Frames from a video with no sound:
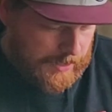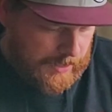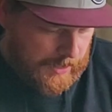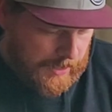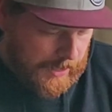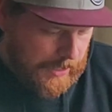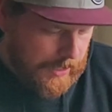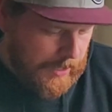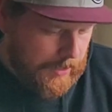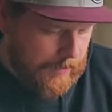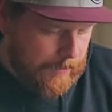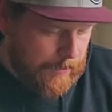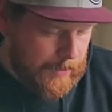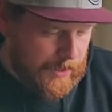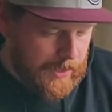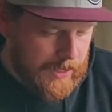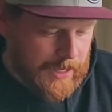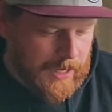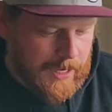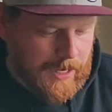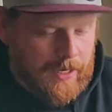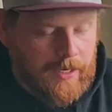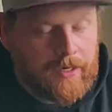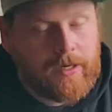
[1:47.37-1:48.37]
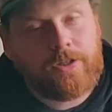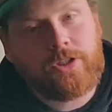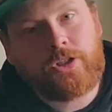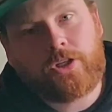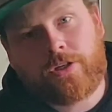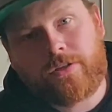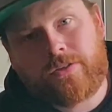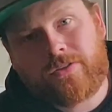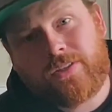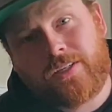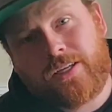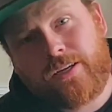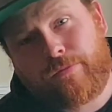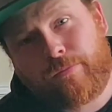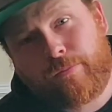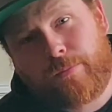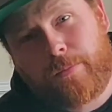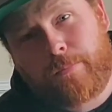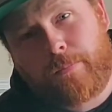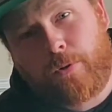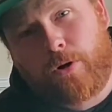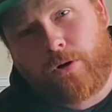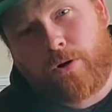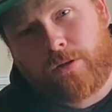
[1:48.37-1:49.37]
and as you can see from
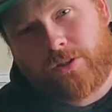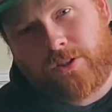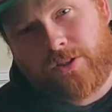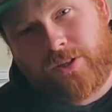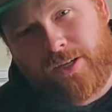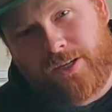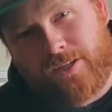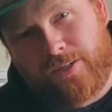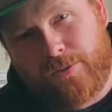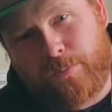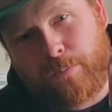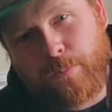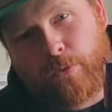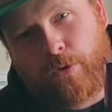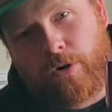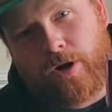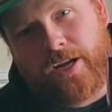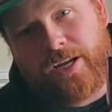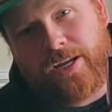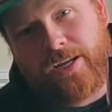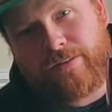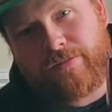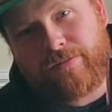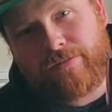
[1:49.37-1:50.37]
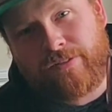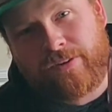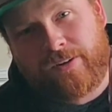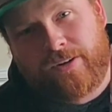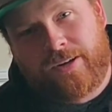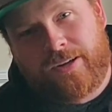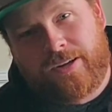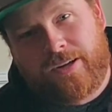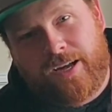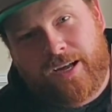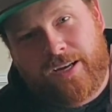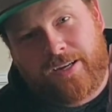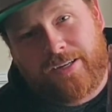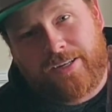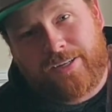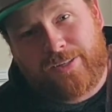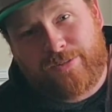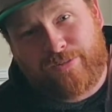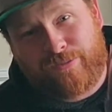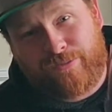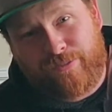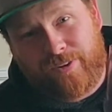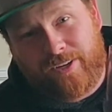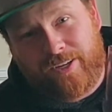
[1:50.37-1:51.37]
the box, it is brave and it
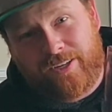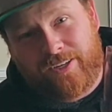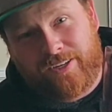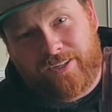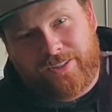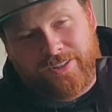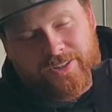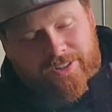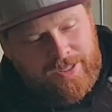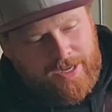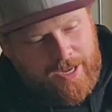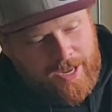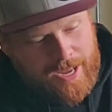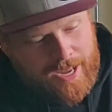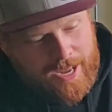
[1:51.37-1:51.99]
is fearless.